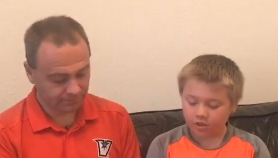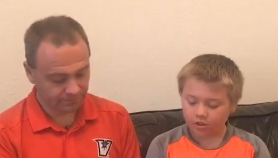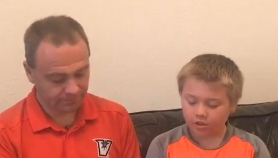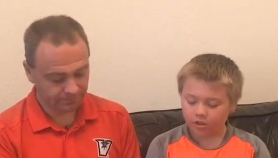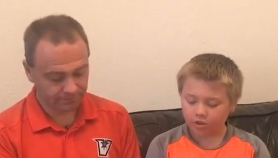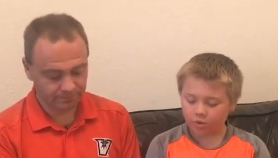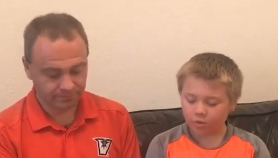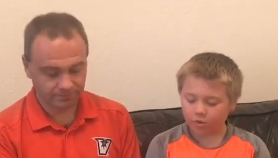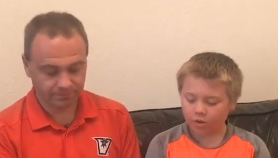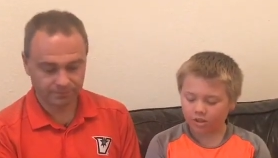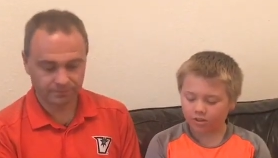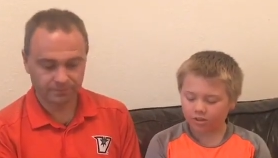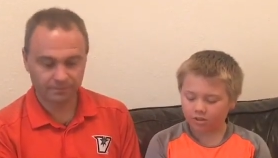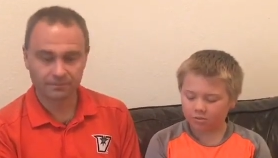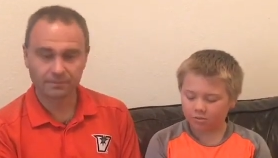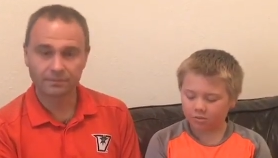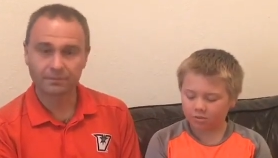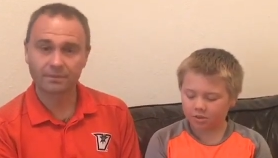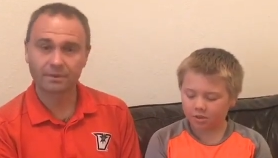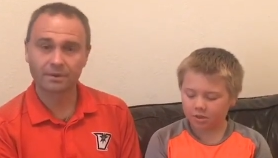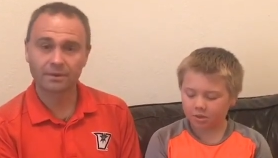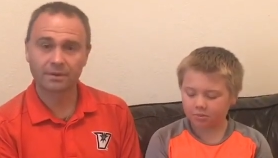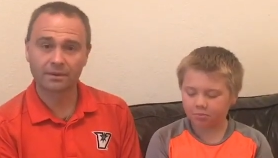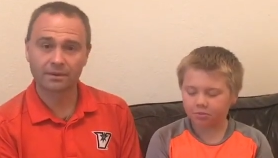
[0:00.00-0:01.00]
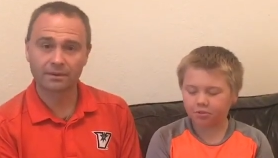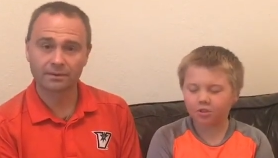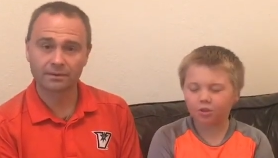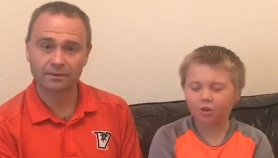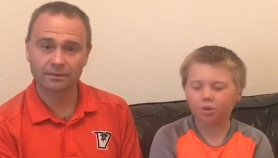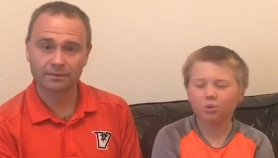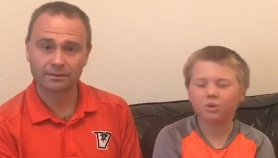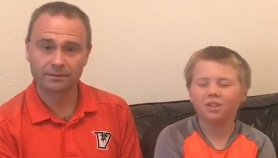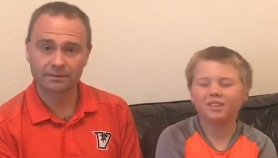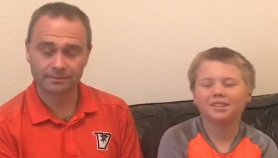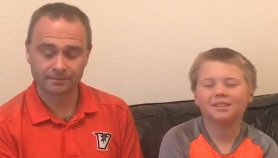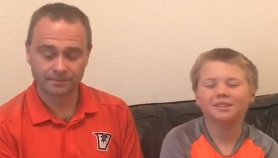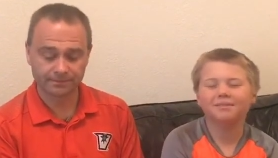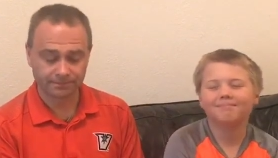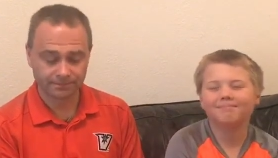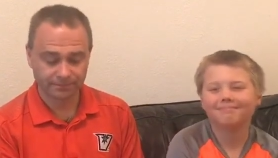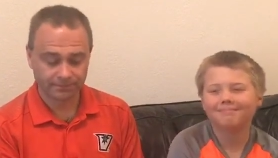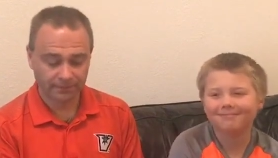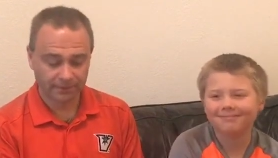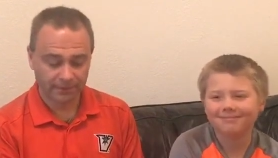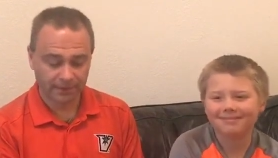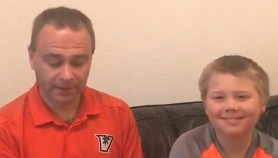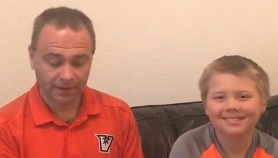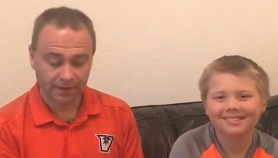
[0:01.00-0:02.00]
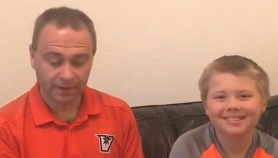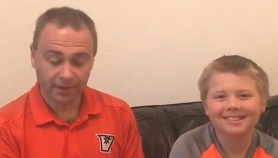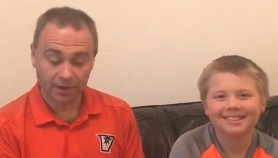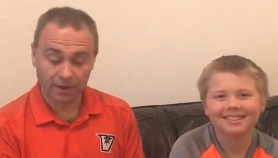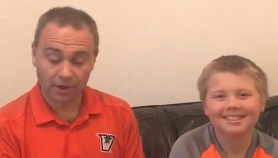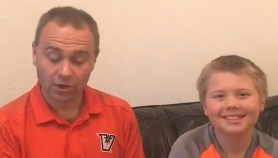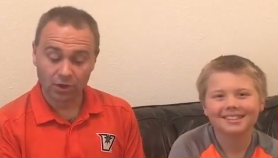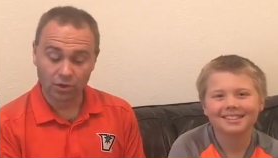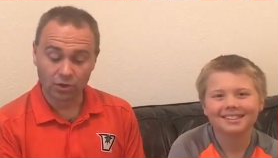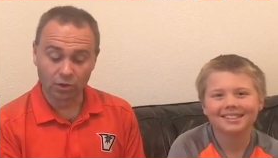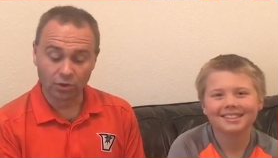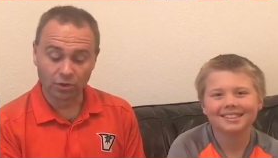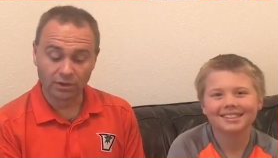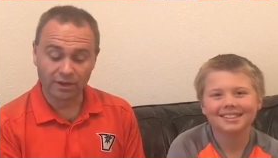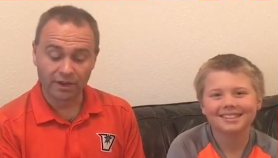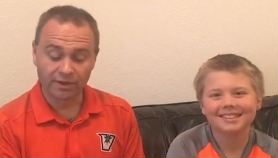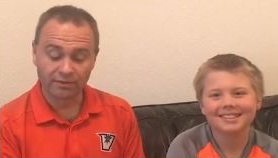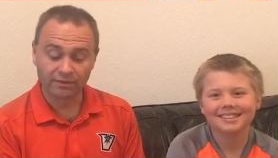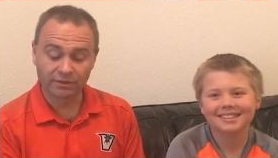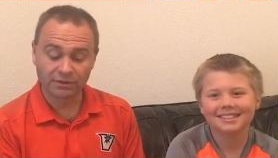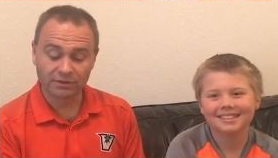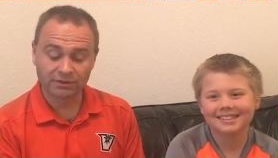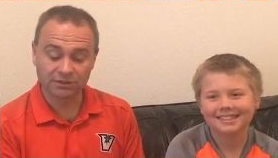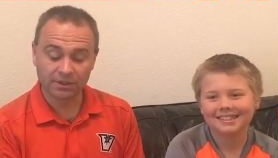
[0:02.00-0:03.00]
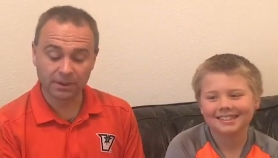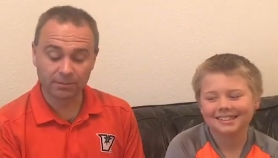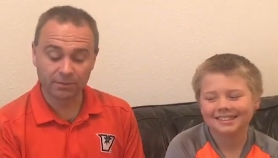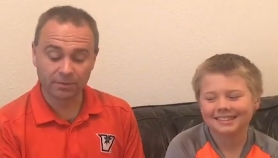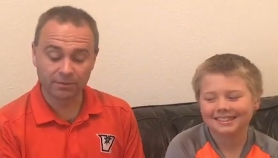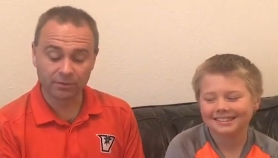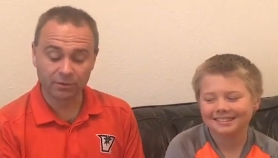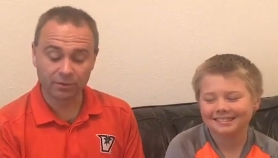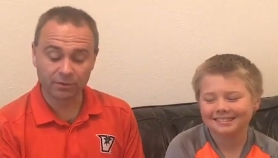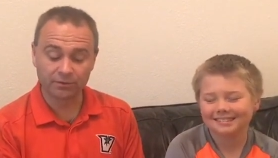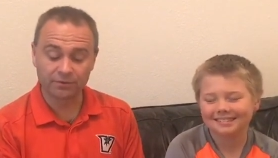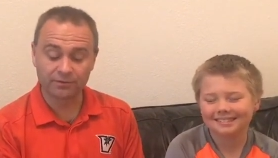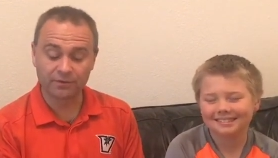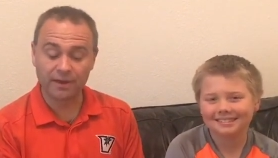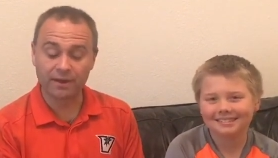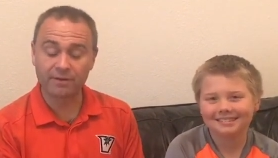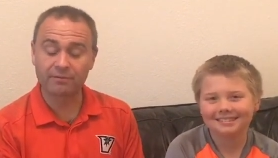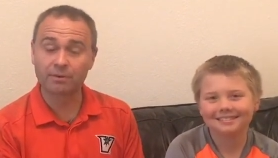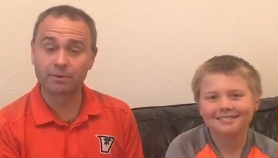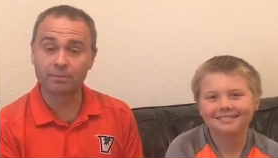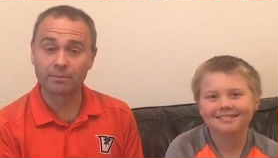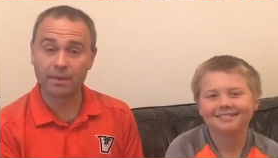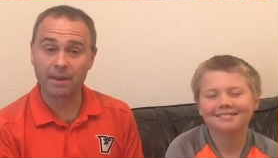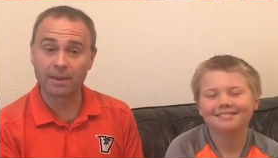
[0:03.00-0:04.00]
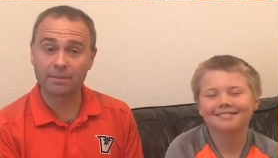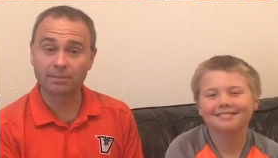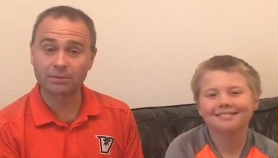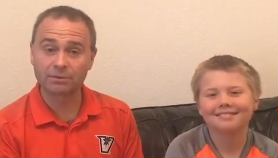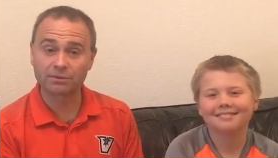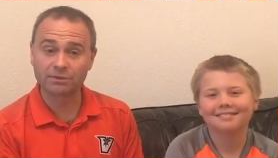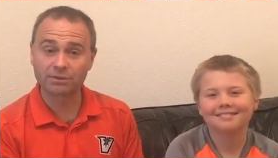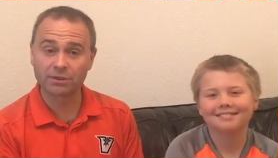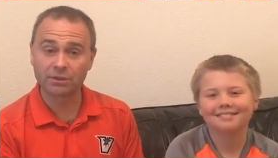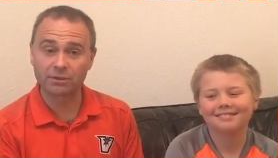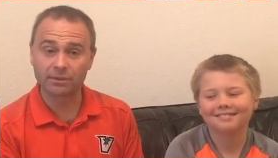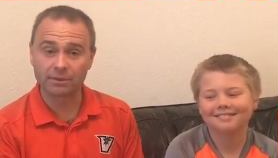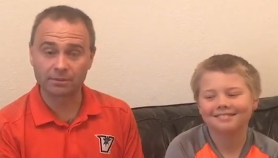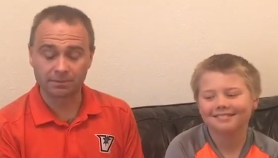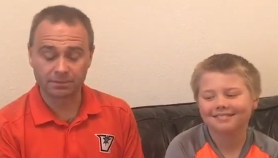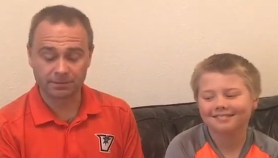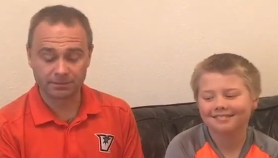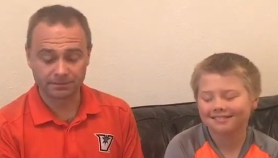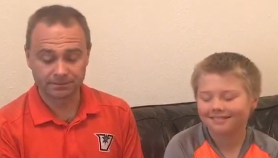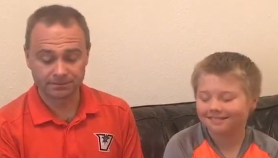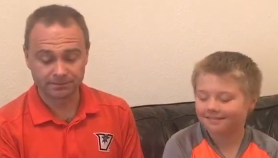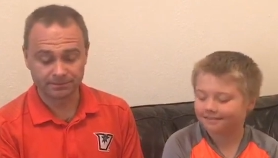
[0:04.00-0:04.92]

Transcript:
Speaker 1: she'll want some syrup to go with it.
Speaker 2: You'll give her some of your favorite maple syrup.